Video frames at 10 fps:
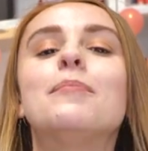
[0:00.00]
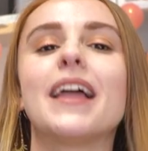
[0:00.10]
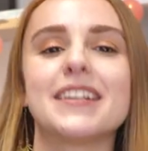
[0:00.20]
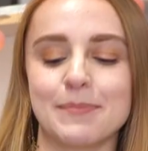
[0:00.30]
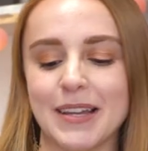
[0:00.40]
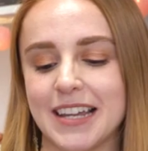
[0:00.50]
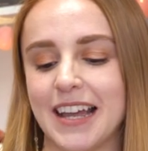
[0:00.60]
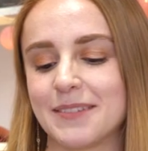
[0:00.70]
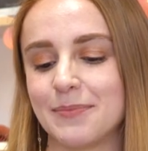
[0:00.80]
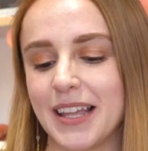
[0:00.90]
Bless my
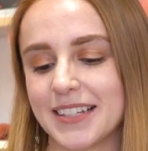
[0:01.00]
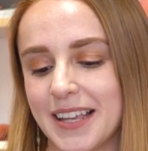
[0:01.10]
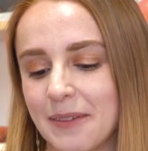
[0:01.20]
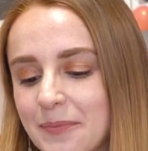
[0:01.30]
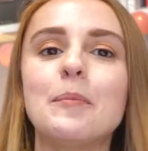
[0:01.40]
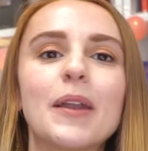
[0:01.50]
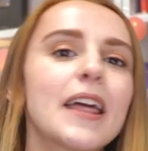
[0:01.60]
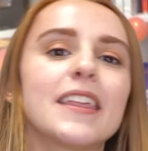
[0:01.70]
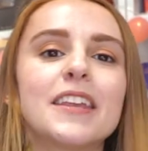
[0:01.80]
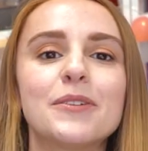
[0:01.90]
dad, bless him. But
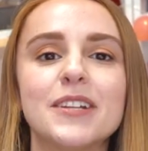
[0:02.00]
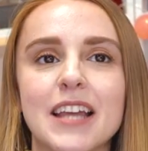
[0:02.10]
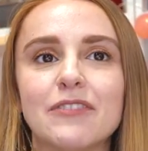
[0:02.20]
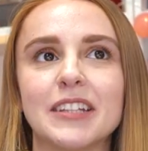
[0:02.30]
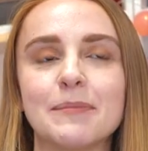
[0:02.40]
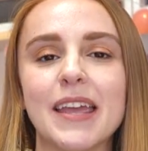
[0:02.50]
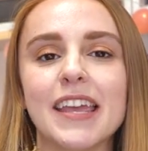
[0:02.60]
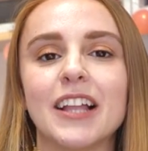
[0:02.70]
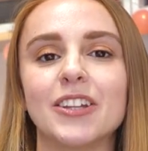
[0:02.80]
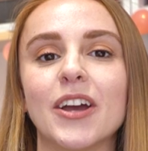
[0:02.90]
I think you can definitely
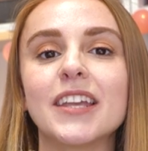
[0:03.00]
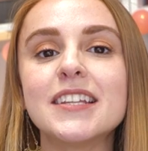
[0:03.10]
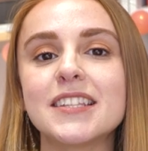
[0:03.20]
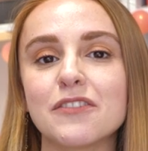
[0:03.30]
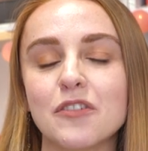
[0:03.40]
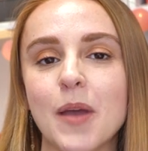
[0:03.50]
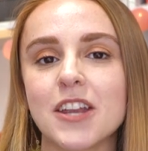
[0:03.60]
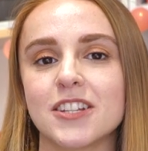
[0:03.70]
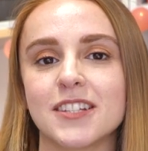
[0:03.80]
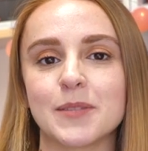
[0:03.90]
make it a lot easier for
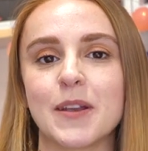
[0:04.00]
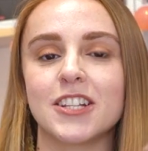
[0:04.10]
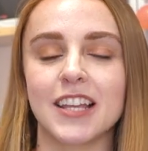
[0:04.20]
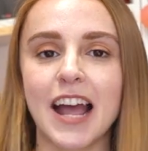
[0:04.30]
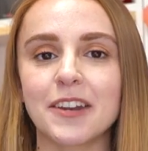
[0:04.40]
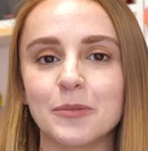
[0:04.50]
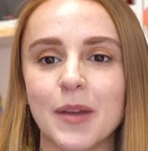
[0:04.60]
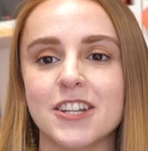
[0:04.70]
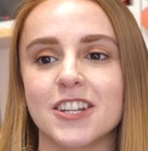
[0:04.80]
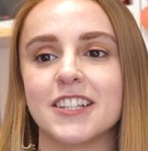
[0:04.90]
patients, especially adult
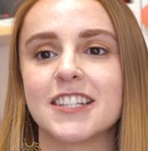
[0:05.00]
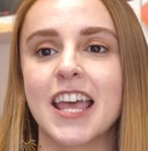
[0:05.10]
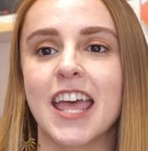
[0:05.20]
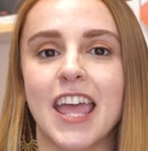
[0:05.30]
patients,